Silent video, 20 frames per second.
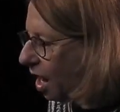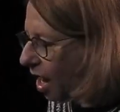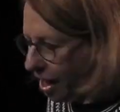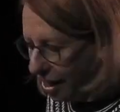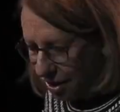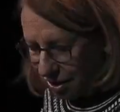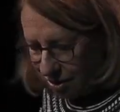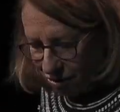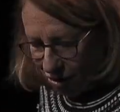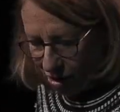
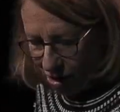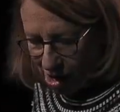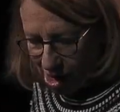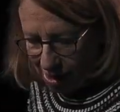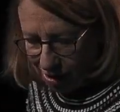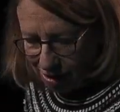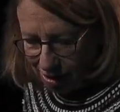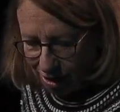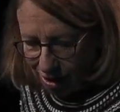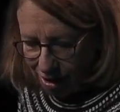I
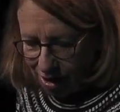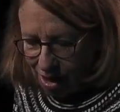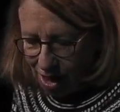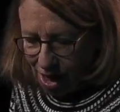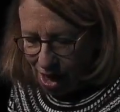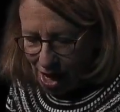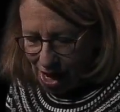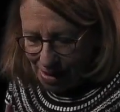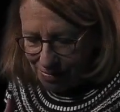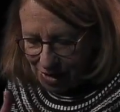thought,
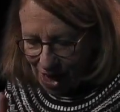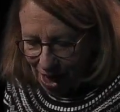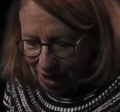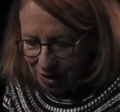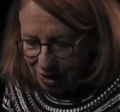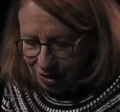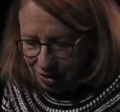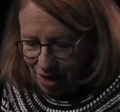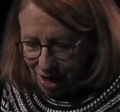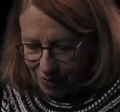I'm not
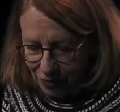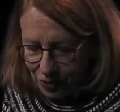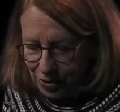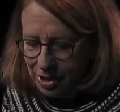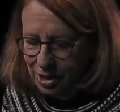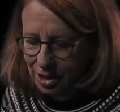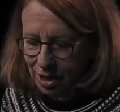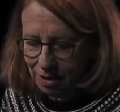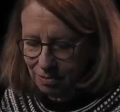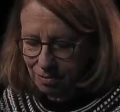in love
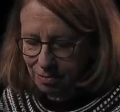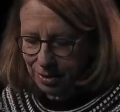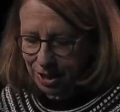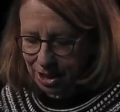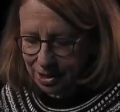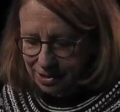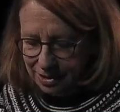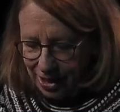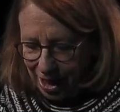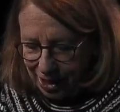with him, but
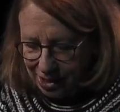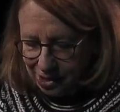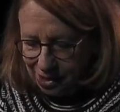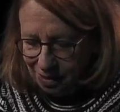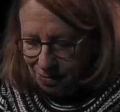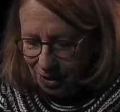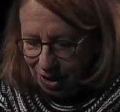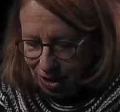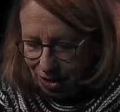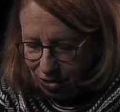it's nice
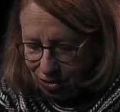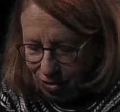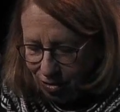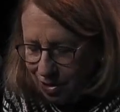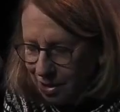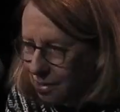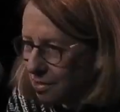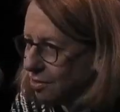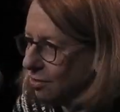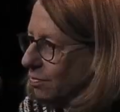to be
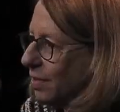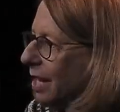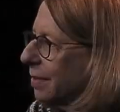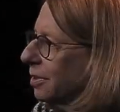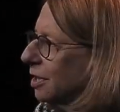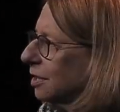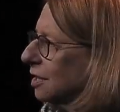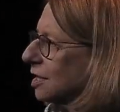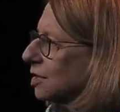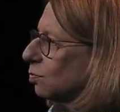adored, so
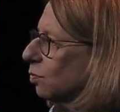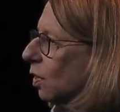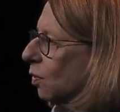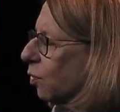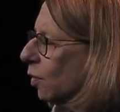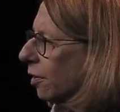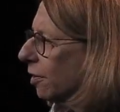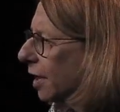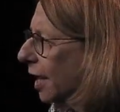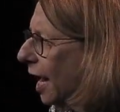maybe this will
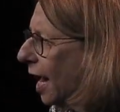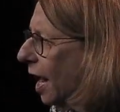work